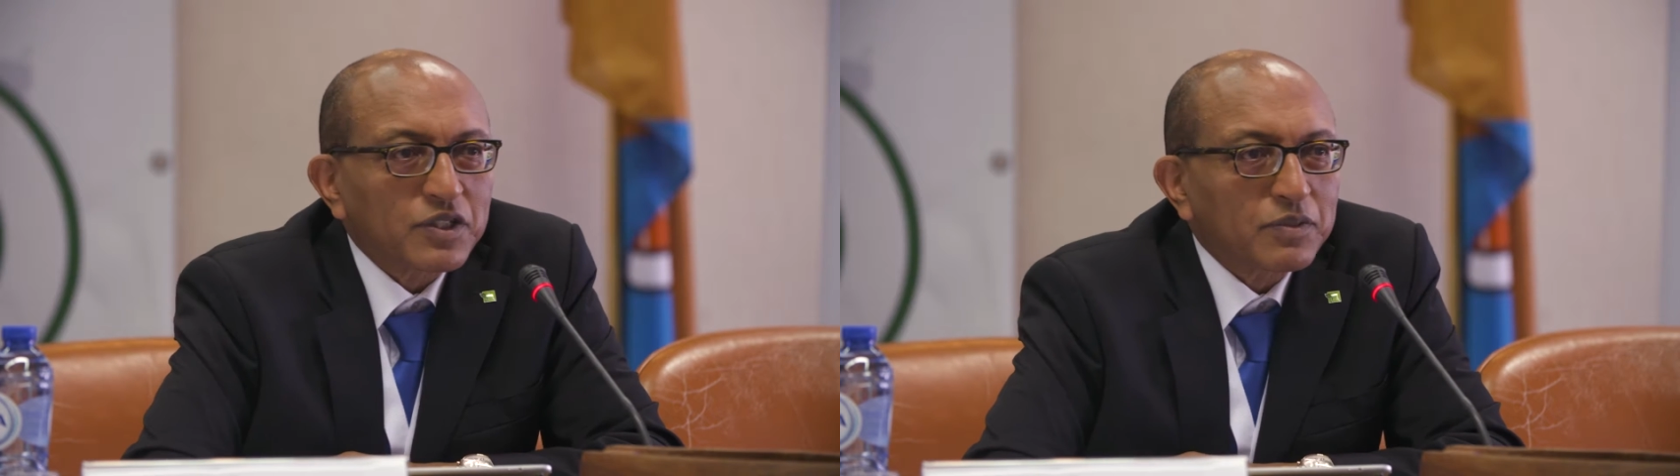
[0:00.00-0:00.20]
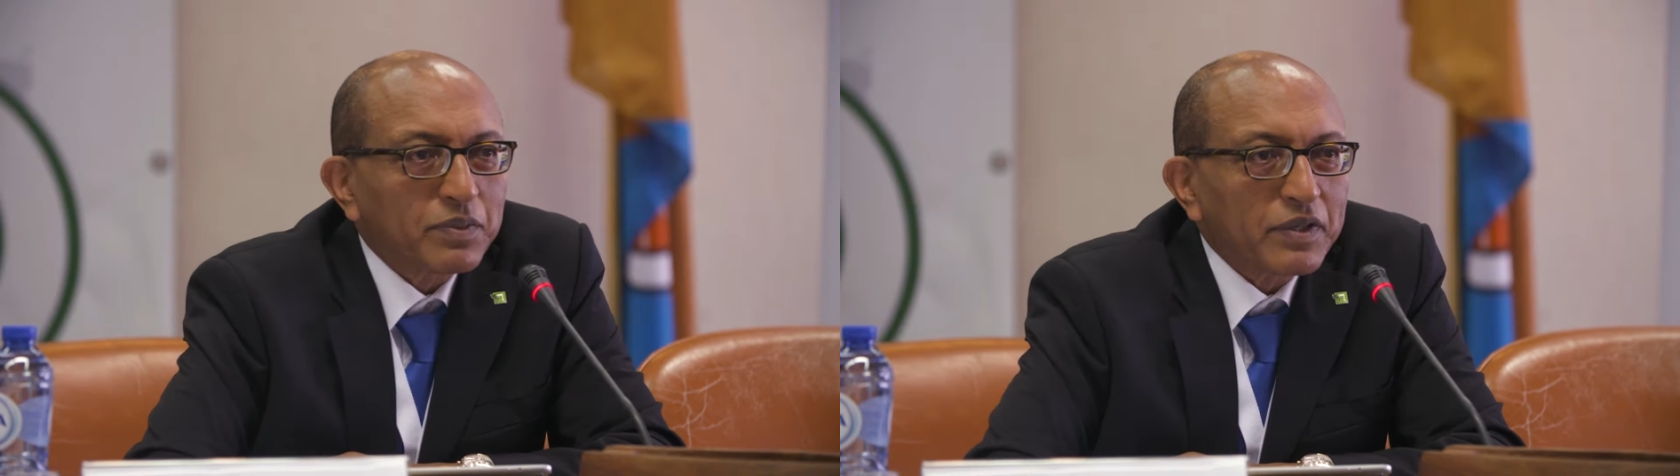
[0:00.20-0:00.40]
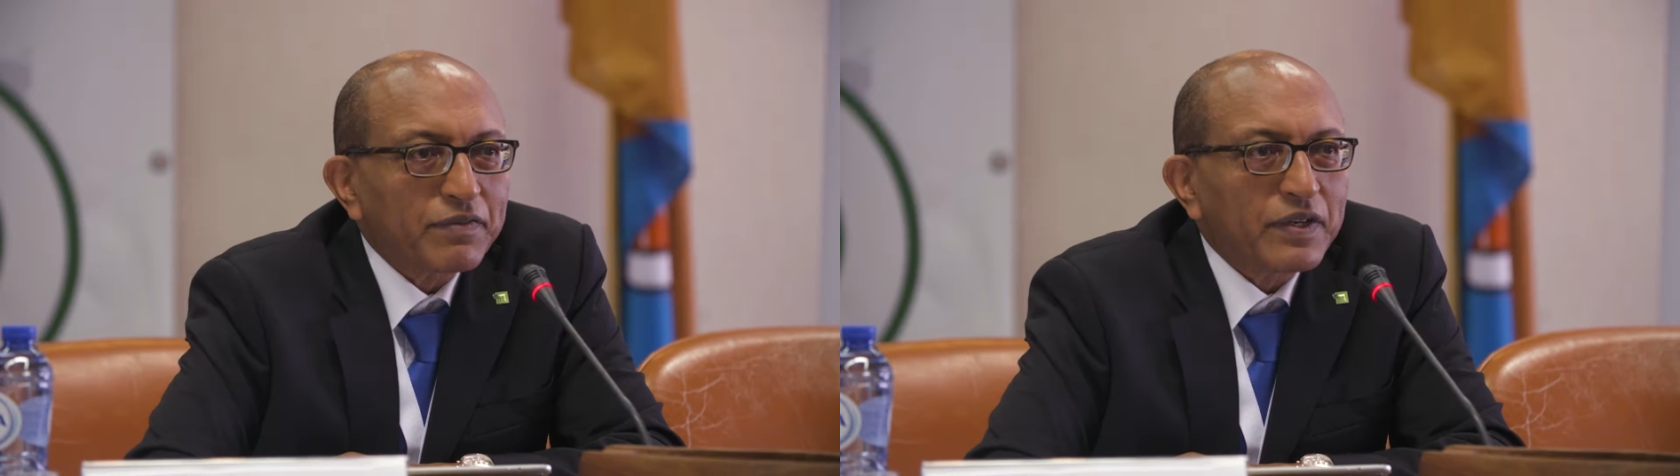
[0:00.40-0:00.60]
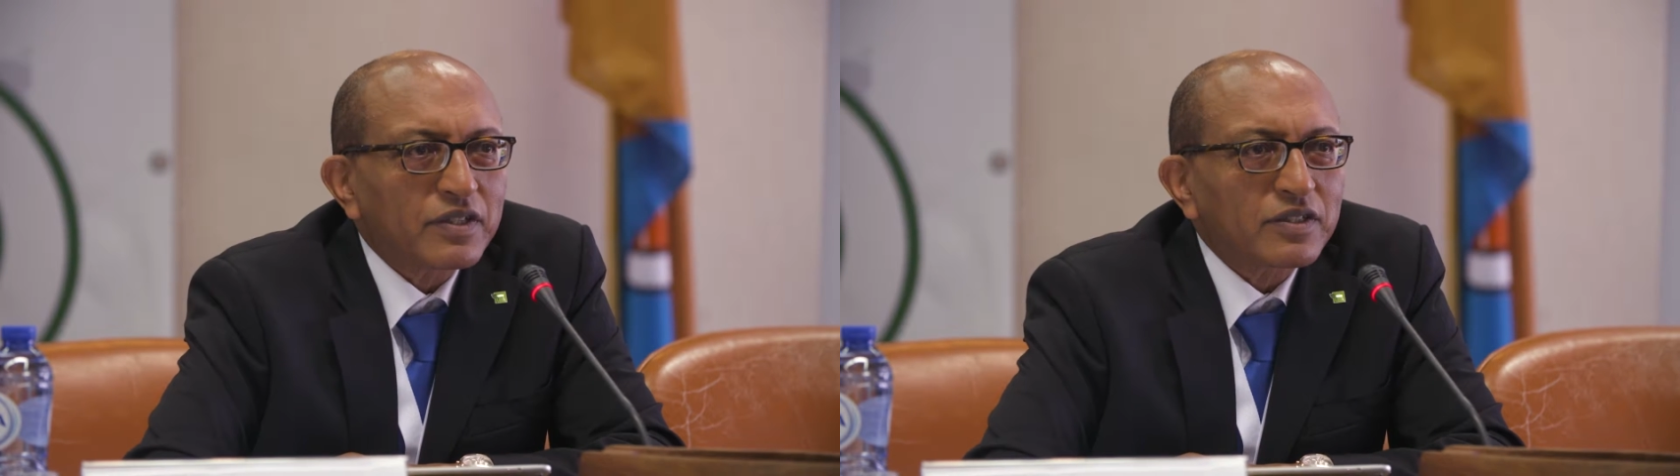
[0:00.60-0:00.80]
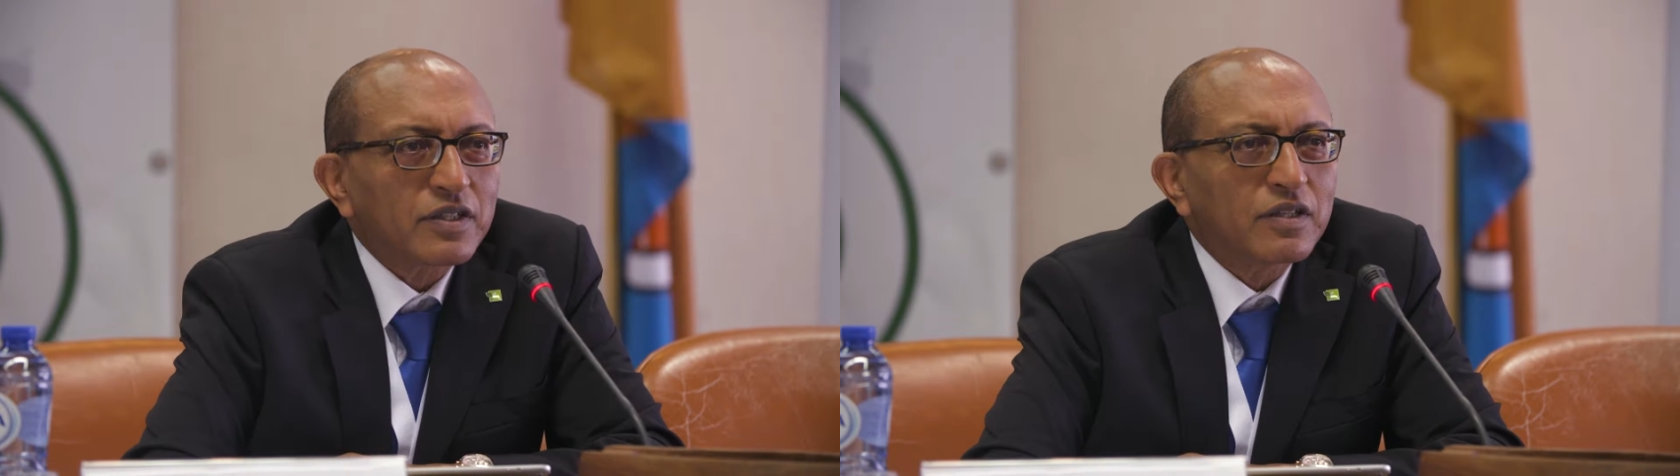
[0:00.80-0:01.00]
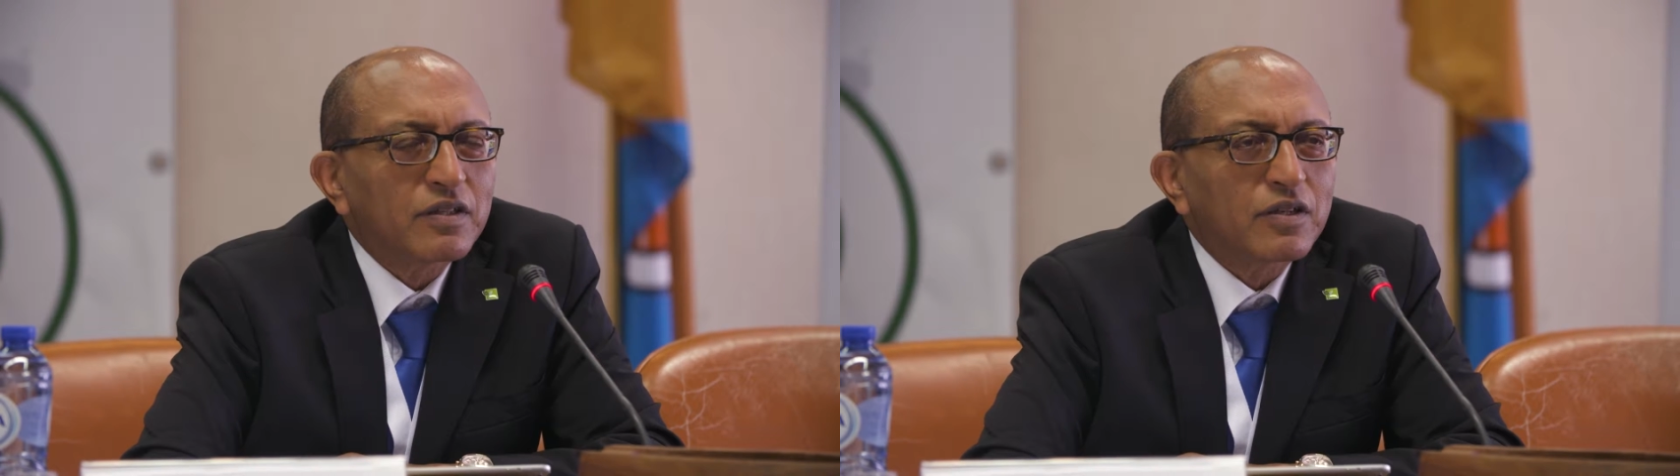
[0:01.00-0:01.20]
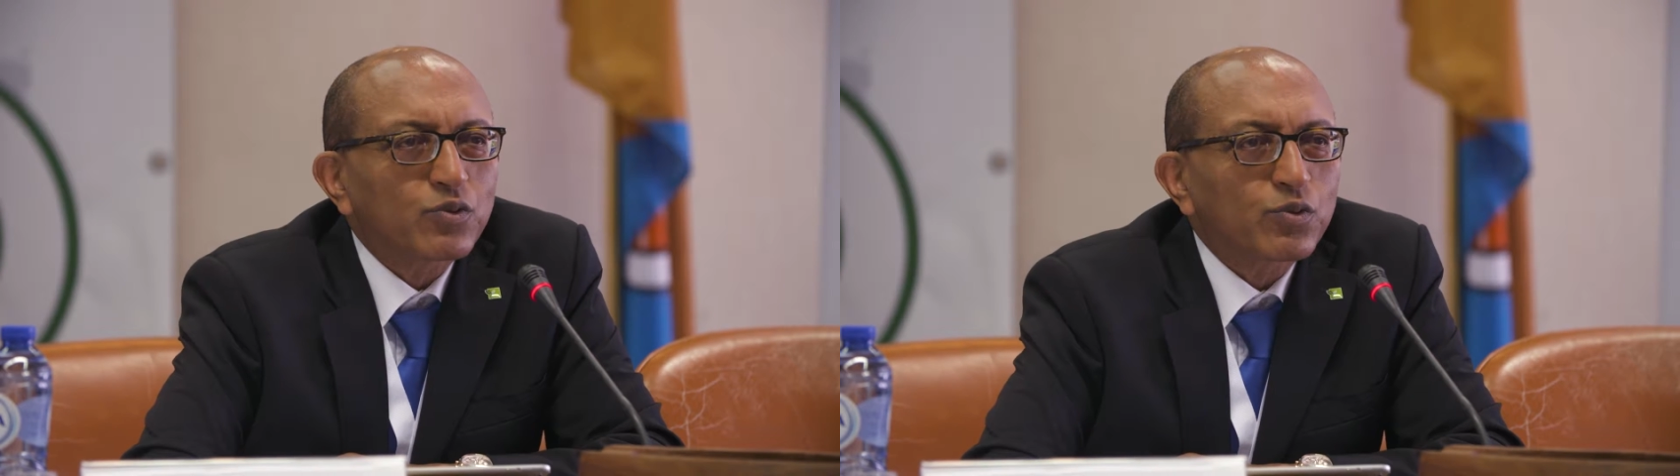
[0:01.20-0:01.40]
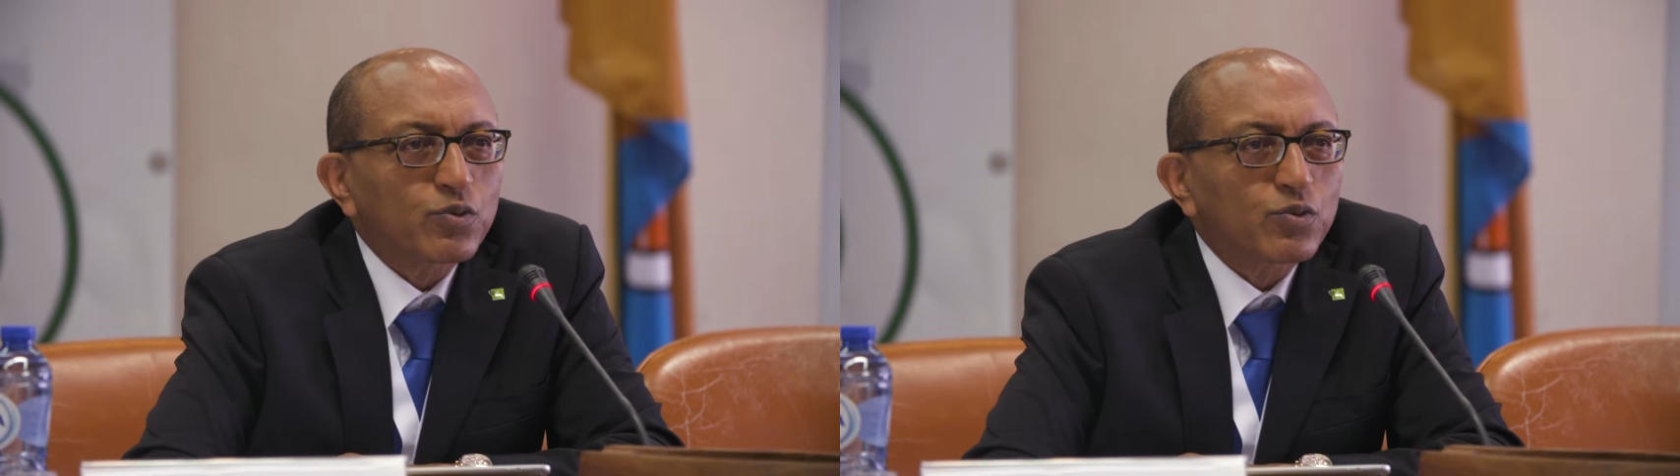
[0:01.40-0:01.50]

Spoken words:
these briefings in